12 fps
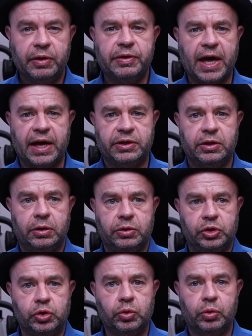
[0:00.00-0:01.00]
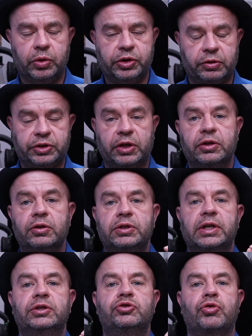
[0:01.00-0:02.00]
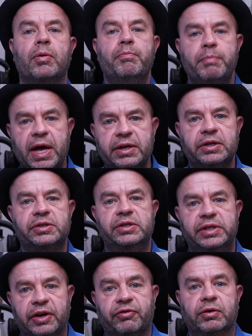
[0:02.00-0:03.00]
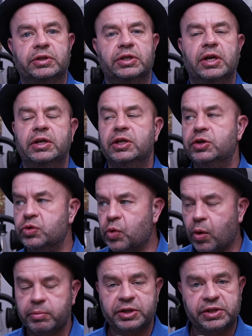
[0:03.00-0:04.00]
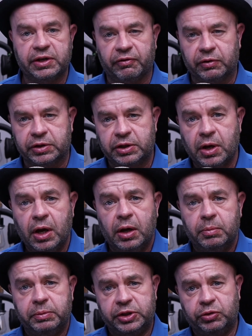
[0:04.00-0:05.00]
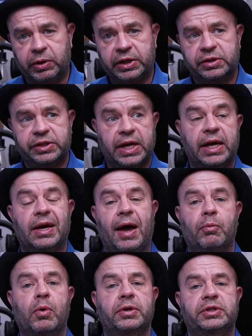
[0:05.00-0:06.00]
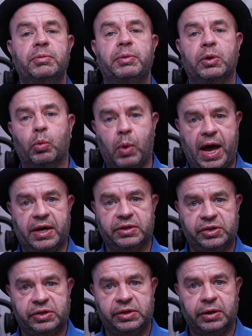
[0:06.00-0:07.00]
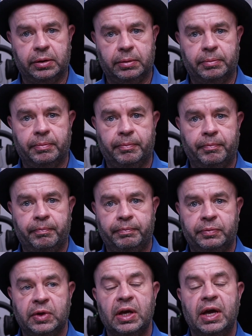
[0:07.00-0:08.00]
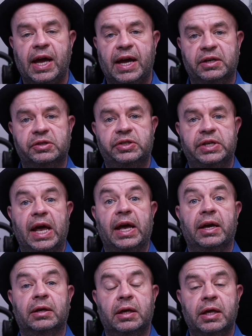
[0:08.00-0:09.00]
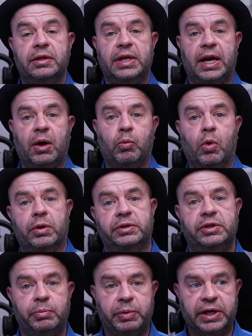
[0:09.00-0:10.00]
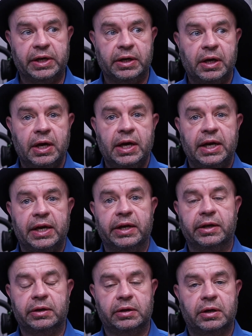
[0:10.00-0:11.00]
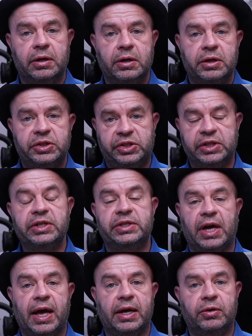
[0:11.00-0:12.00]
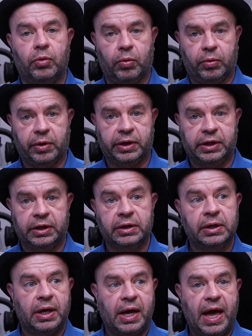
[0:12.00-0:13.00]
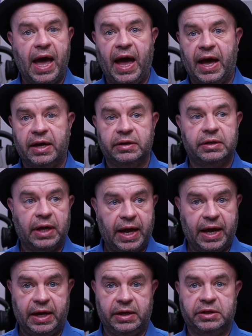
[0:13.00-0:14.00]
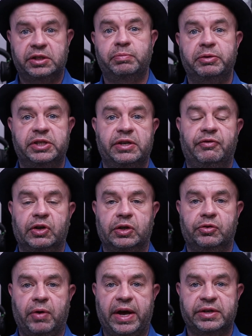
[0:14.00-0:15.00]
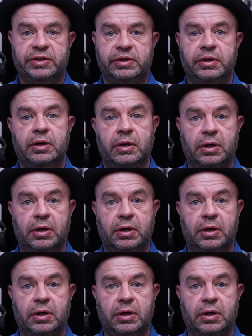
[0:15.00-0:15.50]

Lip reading: that there's a tremendous difference, an enormous difference between saying I want to be west and saying that I want to be in Seaside, Oregon at a specific address